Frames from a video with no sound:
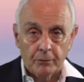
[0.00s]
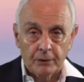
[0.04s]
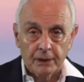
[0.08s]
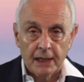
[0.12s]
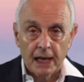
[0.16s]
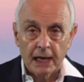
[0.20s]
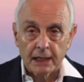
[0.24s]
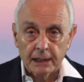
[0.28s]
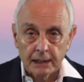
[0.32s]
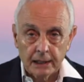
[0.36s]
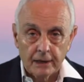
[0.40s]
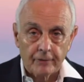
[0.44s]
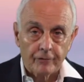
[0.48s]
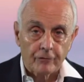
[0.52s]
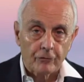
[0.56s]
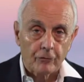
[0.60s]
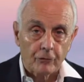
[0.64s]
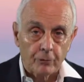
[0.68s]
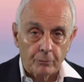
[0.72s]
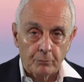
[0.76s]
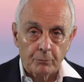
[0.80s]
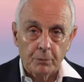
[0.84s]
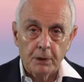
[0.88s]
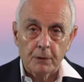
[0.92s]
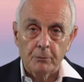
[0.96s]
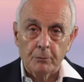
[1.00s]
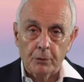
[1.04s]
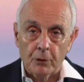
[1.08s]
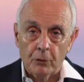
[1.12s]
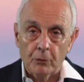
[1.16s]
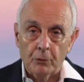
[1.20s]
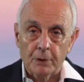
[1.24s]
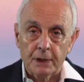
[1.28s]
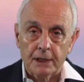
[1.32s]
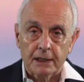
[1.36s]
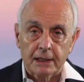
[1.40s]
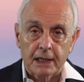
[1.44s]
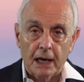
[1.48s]
data from people
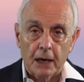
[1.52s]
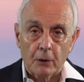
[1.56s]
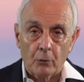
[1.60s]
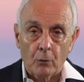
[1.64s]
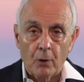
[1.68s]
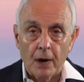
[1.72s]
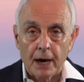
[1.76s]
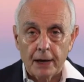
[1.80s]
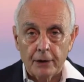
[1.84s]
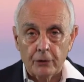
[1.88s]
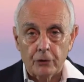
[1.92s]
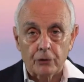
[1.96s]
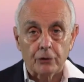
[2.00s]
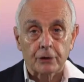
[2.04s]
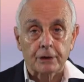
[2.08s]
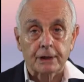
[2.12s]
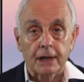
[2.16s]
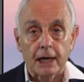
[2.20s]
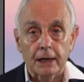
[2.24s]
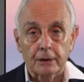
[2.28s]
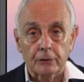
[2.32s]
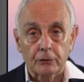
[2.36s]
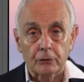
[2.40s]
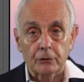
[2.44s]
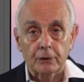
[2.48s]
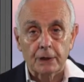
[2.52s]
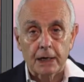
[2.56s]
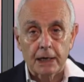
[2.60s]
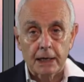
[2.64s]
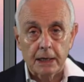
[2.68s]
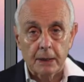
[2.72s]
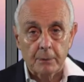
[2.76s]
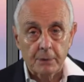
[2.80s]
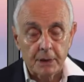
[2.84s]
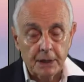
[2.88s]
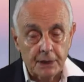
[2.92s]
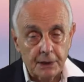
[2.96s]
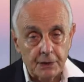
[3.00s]
with type 1 or type 2
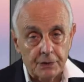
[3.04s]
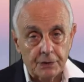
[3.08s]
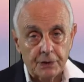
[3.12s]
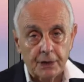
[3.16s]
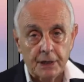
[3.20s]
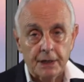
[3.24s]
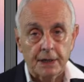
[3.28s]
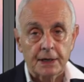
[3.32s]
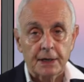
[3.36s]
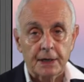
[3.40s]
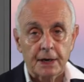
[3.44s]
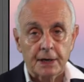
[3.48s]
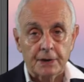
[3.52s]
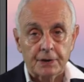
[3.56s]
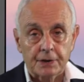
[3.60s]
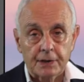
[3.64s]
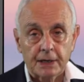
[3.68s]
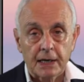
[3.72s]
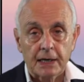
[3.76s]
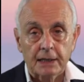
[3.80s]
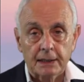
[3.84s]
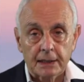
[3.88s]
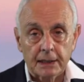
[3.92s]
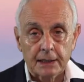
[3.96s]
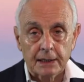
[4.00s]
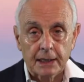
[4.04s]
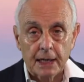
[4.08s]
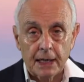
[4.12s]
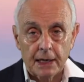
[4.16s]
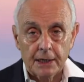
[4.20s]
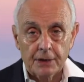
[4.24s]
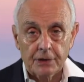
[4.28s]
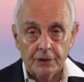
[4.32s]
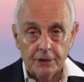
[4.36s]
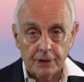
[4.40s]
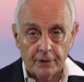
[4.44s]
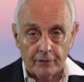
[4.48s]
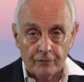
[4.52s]
diabetes in a
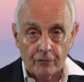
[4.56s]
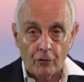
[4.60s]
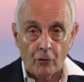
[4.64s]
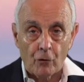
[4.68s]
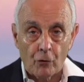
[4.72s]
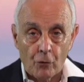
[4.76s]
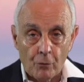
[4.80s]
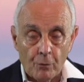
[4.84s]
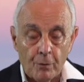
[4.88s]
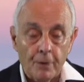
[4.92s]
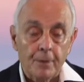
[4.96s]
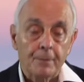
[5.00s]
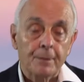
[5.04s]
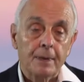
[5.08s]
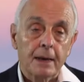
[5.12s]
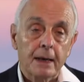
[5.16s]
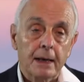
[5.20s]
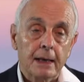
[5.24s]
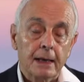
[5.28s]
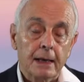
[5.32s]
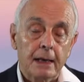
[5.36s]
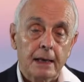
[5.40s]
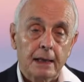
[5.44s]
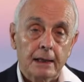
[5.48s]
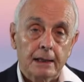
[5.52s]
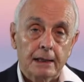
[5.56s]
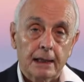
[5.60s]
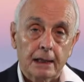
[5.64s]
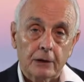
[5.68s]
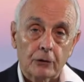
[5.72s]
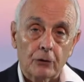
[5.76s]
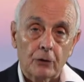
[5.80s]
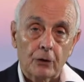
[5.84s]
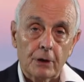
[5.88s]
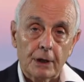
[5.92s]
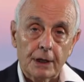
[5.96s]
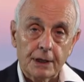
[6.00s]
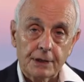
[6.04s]
standardized form that
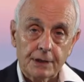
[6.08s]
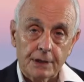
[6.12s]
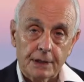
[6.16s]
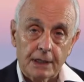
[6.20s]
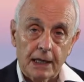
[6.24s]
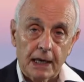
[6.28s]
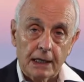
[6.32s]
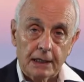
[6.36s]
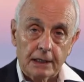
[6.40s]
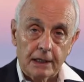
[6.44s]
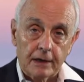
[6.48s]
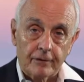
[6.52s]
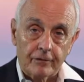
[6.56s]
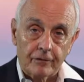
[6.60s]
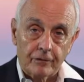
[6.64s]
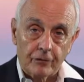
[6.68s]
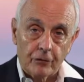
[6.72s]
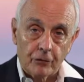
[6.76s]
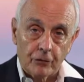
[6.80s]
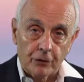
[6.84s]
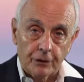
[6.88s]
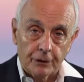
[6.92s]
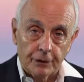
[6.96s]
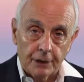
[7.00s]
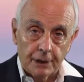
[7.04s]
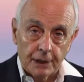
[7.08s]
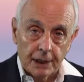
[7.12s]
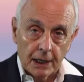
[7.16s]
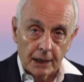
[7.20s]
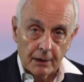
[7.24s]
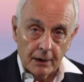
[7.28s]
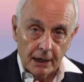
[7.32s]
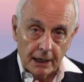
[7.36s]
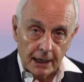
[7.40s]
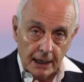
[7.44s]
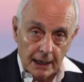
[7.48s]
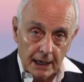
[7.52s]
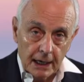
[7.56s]
collects data from
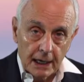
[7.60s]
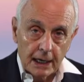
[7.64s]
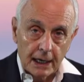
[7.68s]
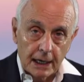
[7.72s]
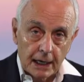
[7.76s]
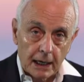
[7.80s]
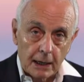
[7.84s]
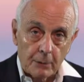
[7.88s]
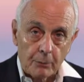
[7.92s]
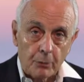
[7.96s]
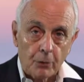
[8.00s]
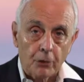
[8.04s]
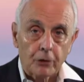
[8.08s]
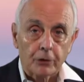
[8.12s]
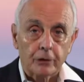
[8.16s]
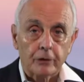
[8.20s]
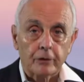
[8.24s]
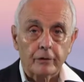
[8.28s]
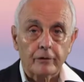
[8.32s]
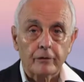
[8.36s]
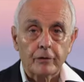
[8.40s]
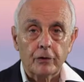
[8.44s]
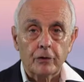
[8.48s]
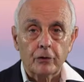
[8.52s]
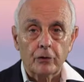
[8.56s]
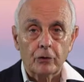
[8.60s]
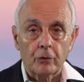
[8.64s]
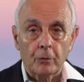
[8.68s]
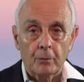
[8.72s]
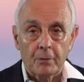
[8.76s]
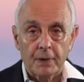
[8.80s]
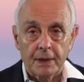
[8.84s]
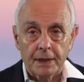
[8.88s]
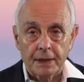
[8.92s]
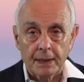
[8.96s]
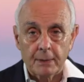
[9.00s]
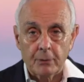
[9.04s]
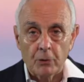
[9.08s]
the clinical point of view,
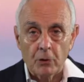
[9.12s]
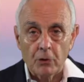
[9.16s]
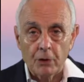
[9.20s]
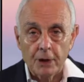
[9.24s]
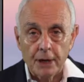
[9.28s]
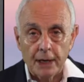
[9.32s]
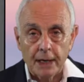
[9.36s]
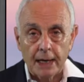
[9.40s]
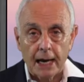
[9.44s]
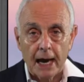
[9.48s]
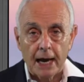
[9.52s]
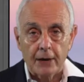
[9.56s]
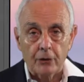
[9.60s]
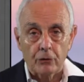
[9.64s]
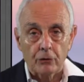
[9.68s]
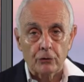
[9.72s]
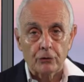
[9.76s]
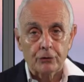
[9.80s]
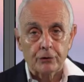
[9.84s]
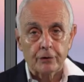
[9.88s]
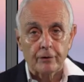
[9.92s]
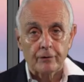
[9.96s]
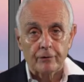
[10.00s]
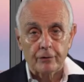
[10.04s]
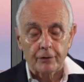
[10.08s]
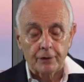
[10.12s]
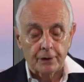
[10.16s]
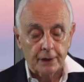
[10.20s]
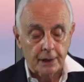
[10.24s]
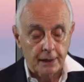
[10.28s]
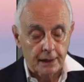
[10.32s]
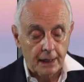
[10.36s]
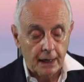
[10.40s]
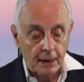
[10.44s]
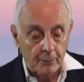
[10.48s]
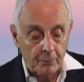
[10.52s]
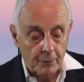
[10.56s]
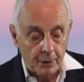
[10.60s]
metabolic, and also from the
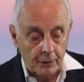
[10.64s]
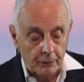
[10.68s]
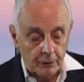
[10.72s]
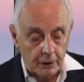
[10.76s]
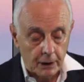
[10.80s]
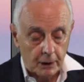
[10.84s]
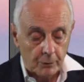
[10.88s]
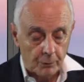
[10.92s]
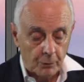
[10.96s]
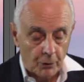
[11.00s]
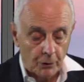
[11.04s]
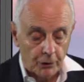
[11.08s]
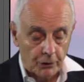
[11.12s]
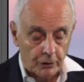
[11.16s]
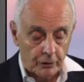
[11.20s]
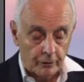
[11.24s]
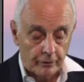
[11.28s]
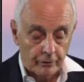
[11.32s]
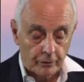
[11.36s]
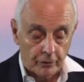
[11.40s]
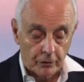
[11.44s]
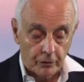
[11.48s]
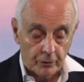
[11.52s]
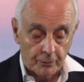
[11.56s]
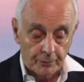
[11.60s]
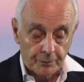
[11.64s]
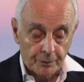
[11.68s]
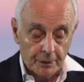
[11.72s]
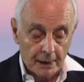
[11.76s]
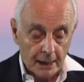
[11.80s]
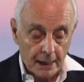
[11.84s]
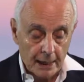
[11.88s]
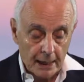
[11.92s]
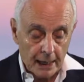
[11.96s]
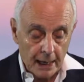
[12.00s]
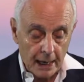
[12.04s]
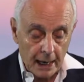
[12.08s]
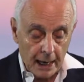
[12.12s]
therapeutic point of view.
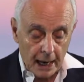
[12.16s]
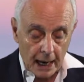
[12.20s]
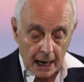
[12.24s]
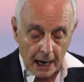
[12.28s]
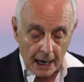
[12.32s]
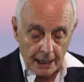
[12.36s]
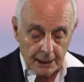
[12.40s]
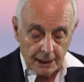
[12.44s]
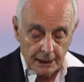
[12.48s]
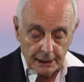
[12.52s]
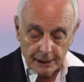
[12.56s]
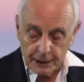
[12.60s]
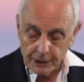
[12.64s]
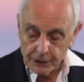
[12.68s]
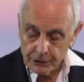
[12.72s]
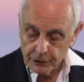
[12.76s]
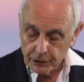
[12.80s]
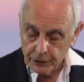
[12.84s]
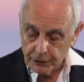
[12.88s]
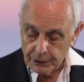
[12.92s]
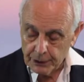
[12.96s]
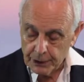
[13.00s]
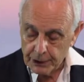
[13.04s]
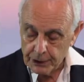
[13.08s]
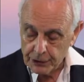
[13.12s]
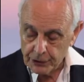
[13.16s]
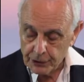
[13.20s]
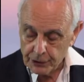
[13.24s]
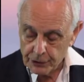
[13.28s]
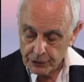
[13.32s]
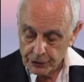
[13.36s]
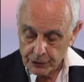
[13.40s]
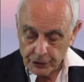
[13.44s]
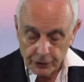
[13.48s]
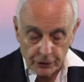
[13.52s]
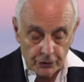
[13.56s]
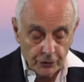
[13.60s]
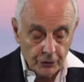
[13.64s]
And in these
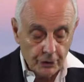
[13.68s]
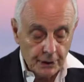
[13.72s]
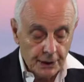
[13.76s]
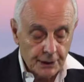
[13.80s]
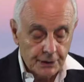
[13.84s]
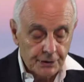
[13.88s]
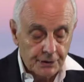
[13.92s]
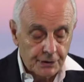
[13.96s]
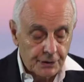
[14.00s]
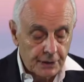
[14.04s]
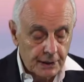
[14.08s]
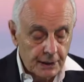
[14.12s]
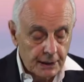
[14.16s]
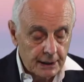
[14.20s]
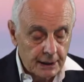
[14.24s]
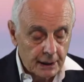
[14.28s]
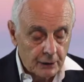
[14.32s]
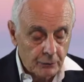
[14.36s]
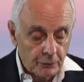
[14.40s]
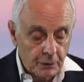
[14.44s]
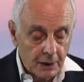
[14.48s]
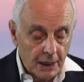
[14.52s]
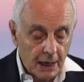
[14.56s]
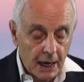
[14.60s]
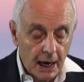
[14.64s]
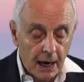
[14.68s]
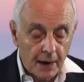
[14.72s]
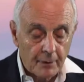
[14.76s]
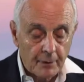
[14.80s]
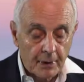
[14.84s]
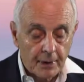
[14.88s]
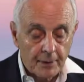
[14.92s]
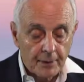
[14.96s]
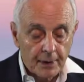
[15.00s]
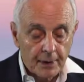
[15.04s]
conditions, you can see that we have